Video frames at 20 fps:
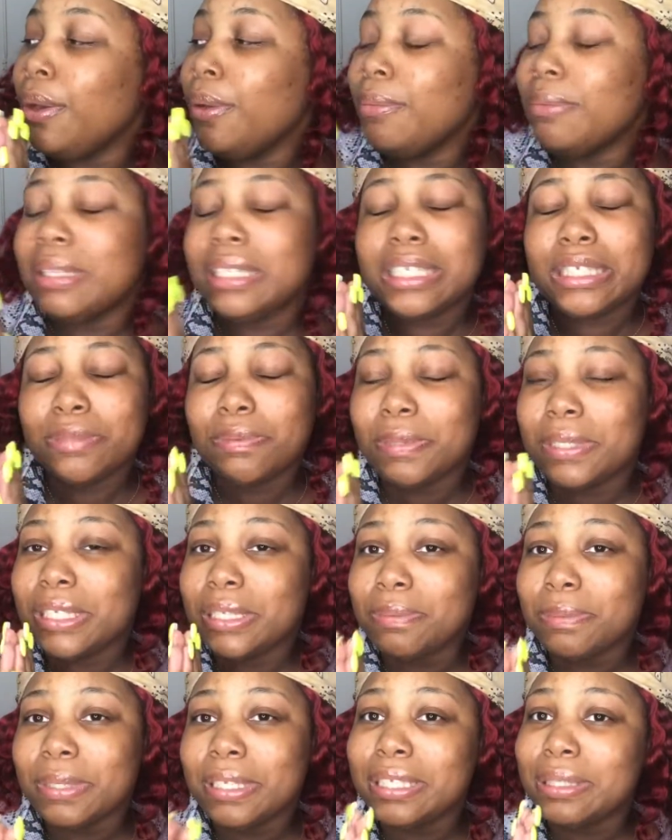please, please,
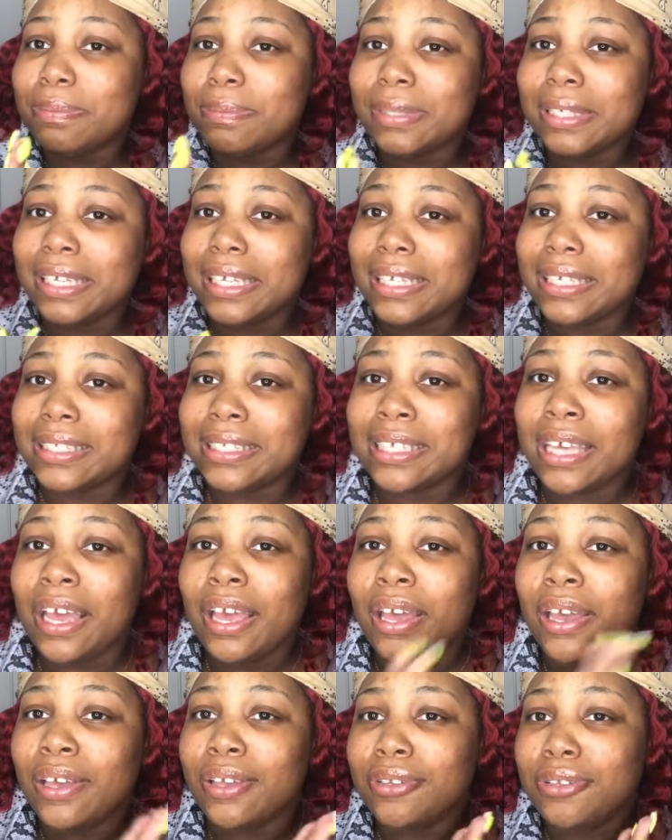please, please
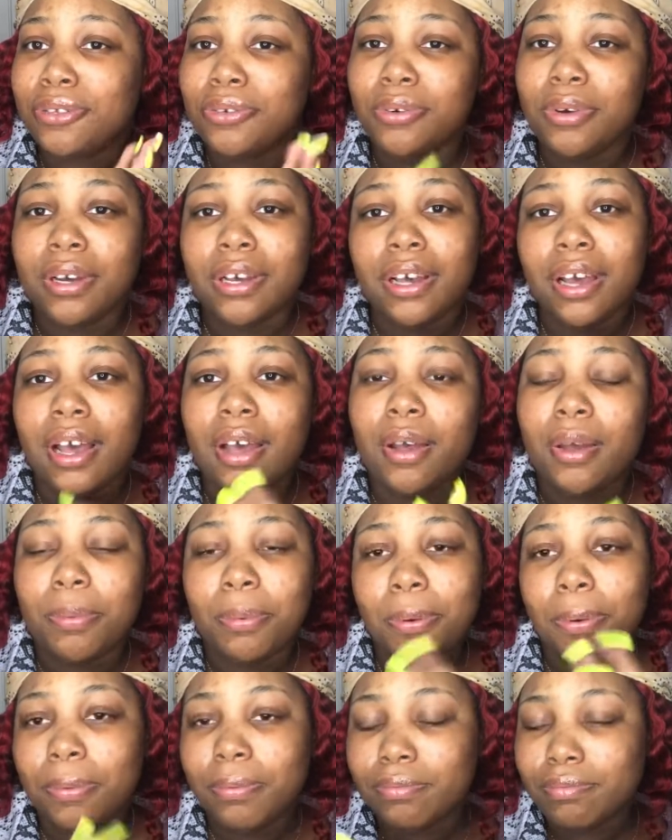do a, a
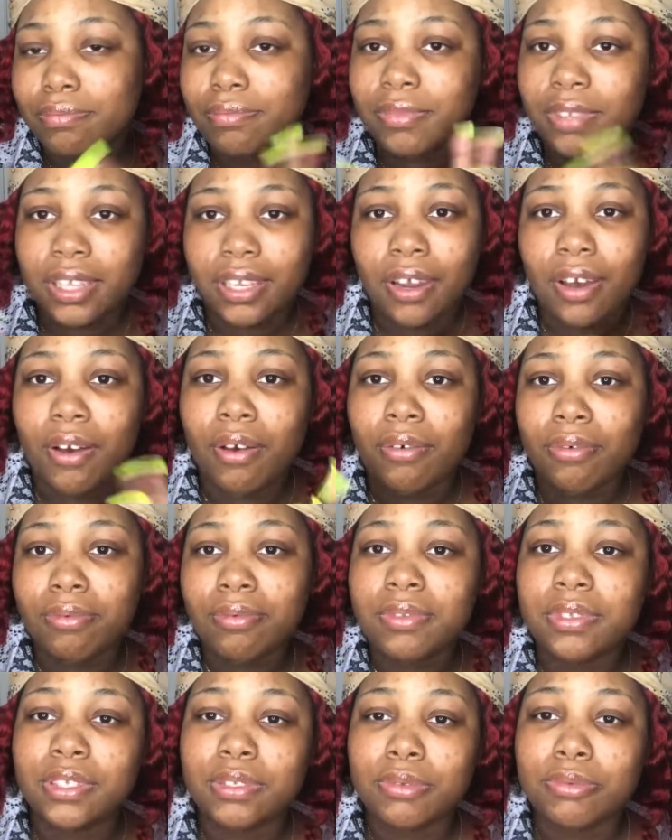you know,
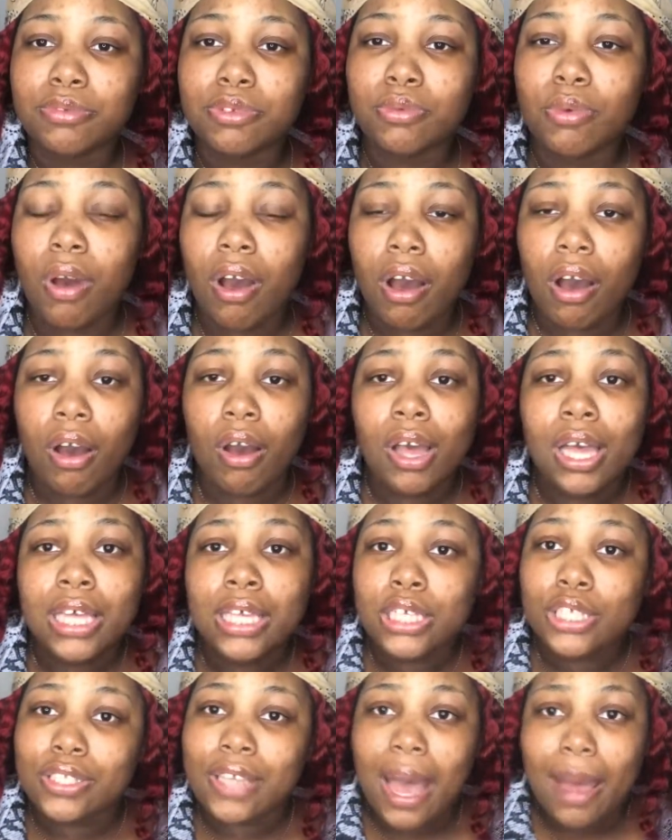swimsuit haul.
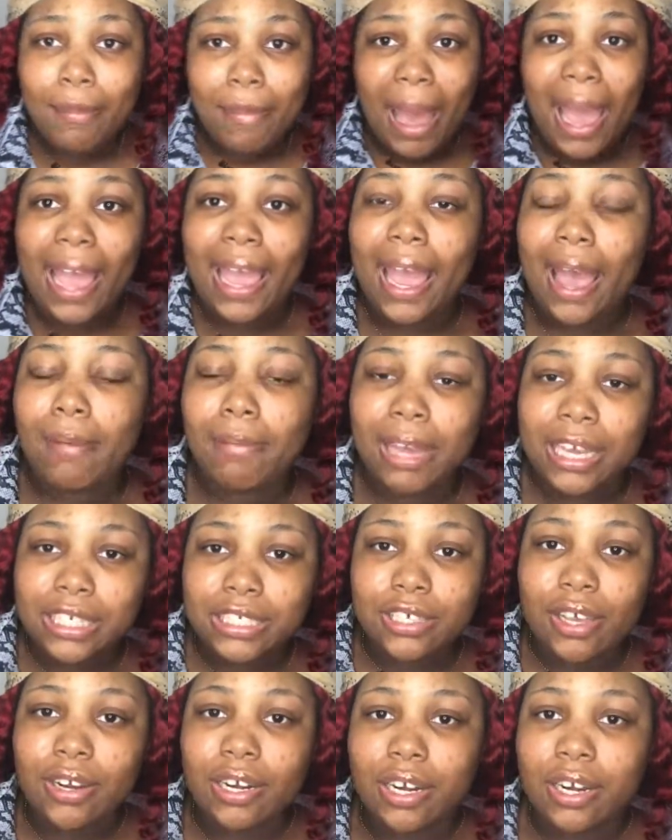So I might, I might
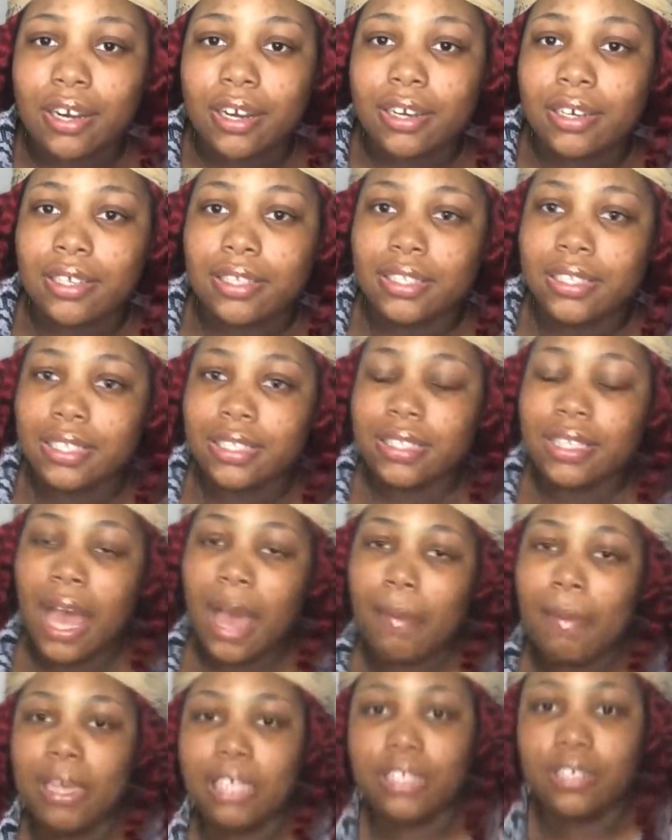show the girls.
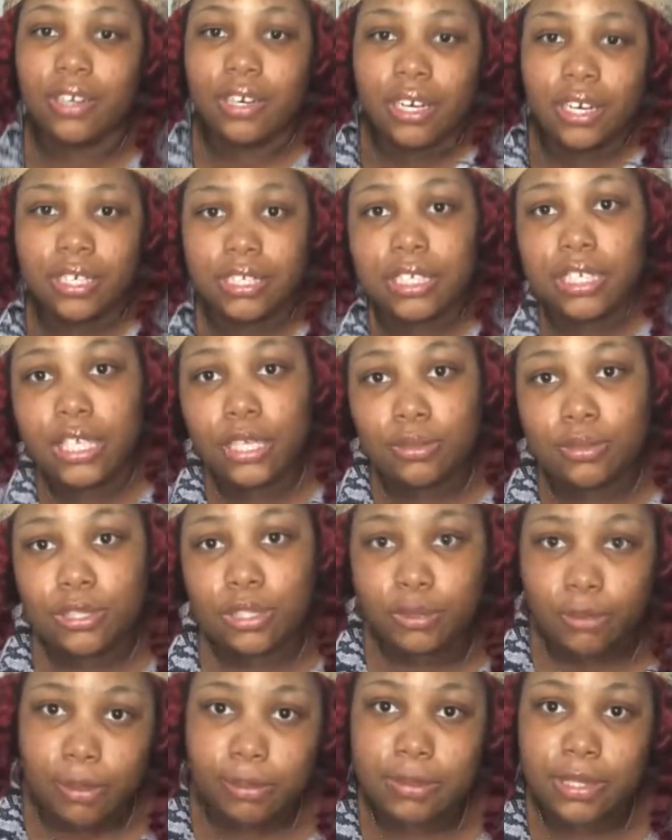I might show the girls a cute
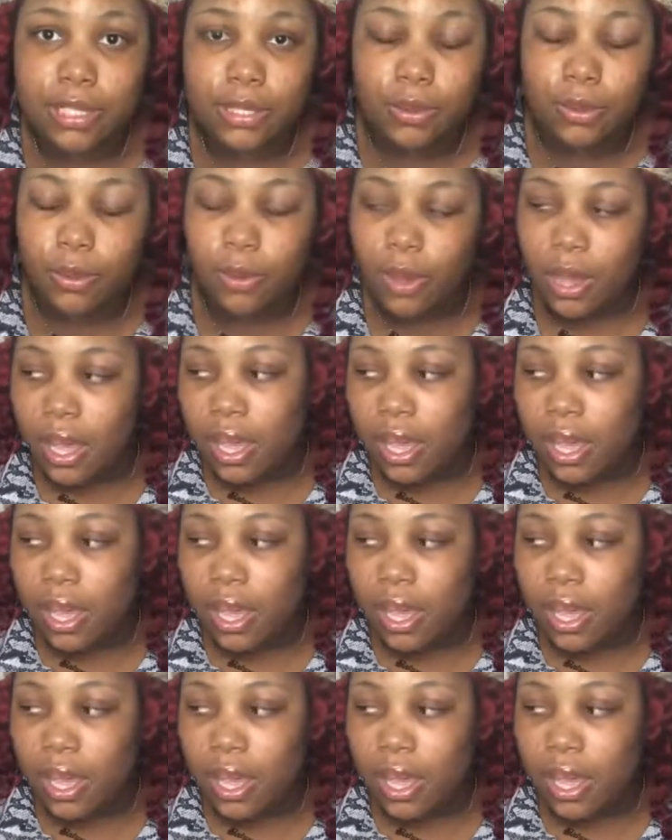swimsuit.